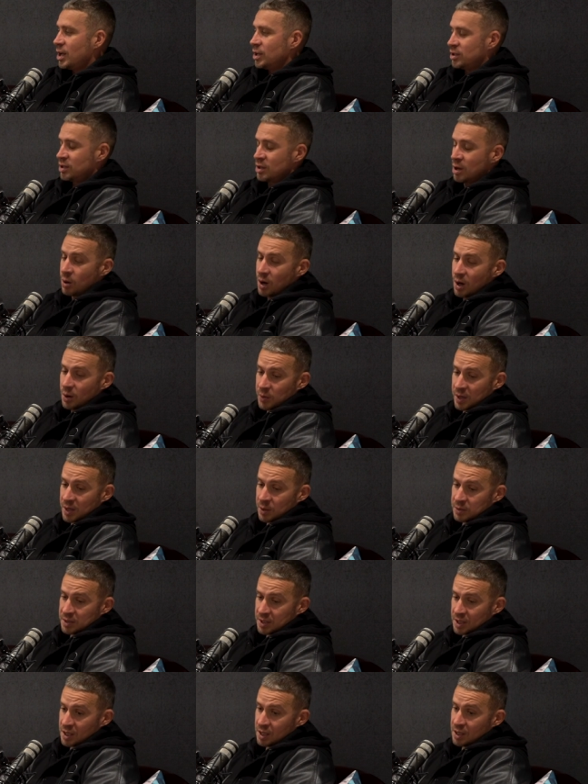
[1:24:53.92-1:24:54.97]
you know what? When I
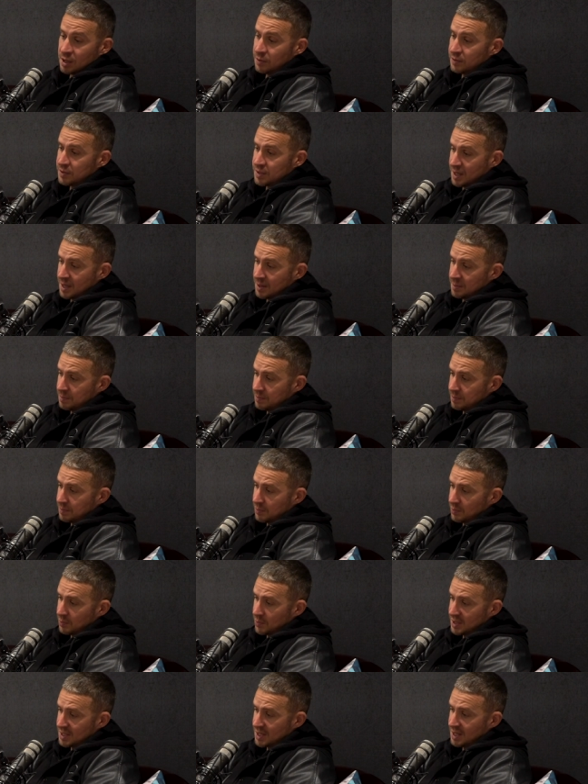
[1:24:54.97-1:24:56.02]
was in the youth team,
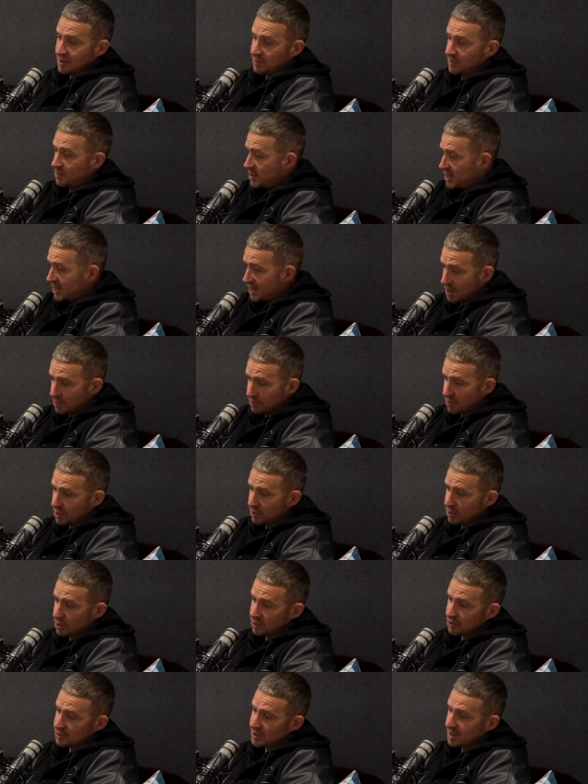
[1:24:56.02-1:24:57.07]
we said if we went not get pro
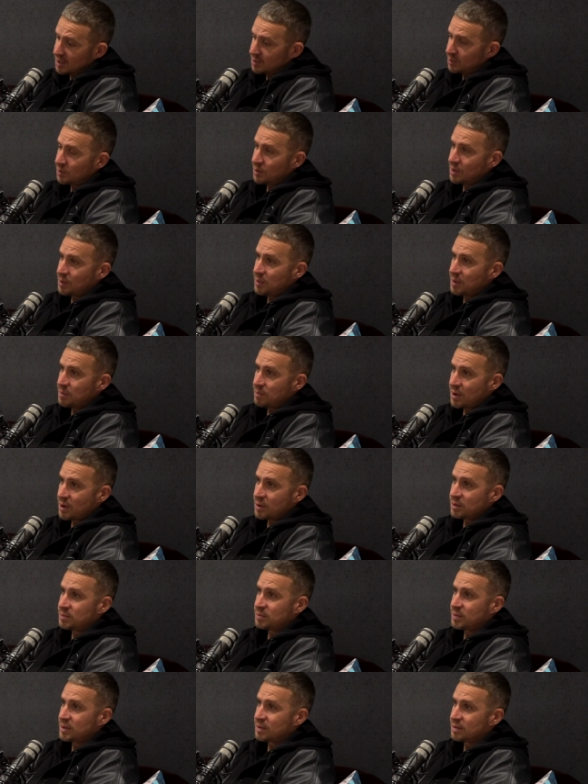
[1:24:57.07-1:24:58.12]
contracts, we would have been
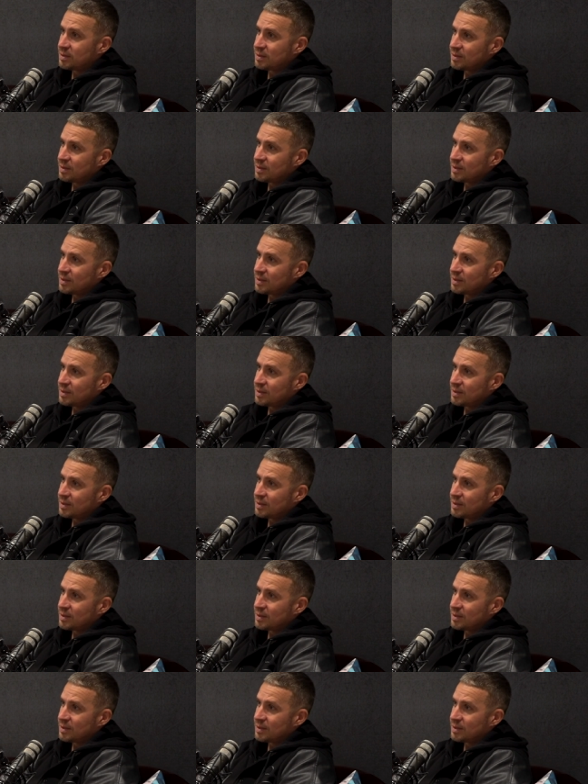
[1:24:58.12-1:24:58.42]
postmen.